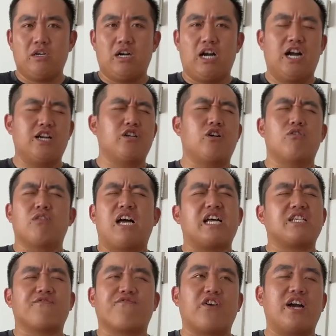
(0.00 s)
I know,
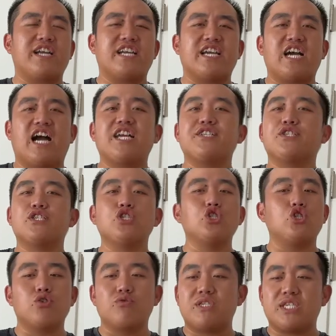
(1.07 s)
last Friday I didn't
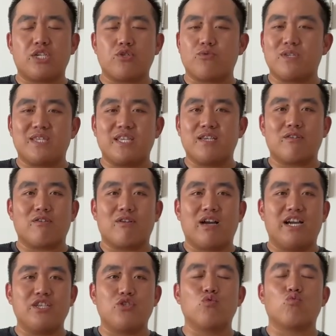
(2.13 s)
do Century Theater.
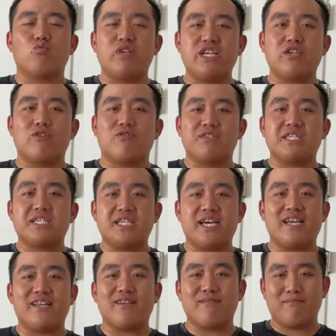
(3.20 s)
I do Rico
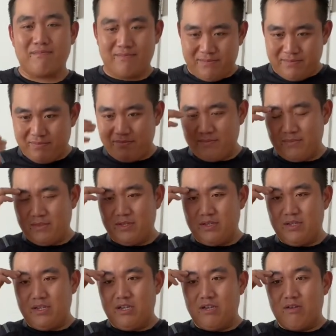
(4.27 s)
instead.
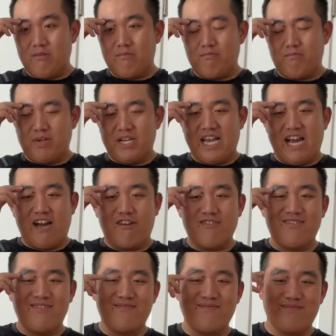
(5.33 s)
But
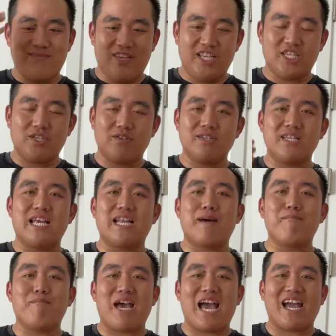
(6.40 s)
now, it's good that
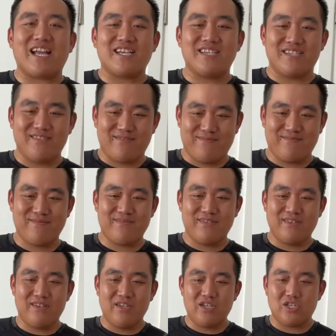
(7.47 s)
I'm back
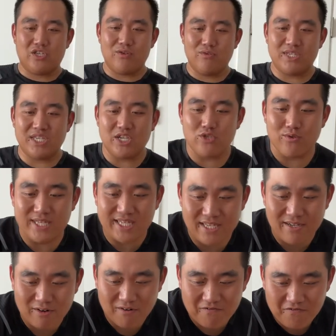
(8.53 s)
to Century
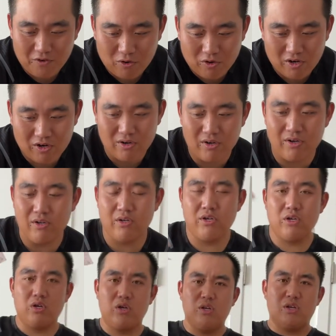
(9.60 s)
Theater for
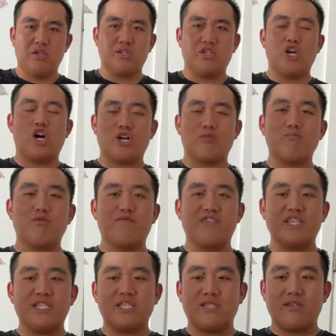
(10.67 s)
the other
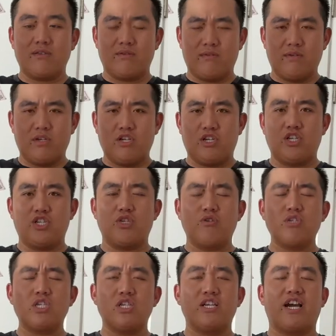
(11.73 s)
movies. Because
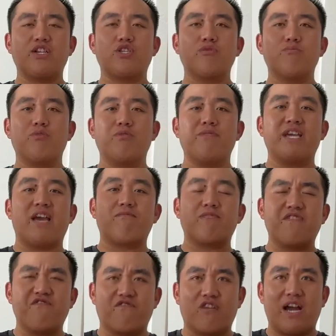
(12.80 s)
usually I do movie every
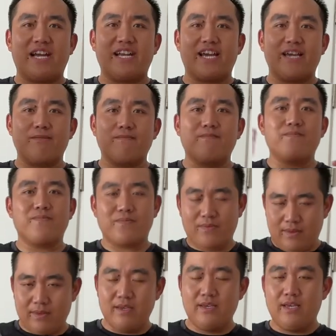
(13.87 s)
Friday.
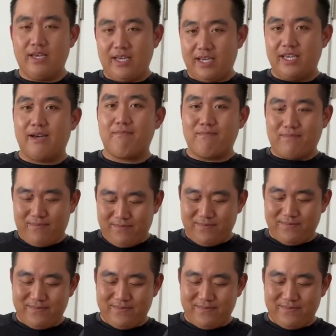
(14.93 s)
Yep.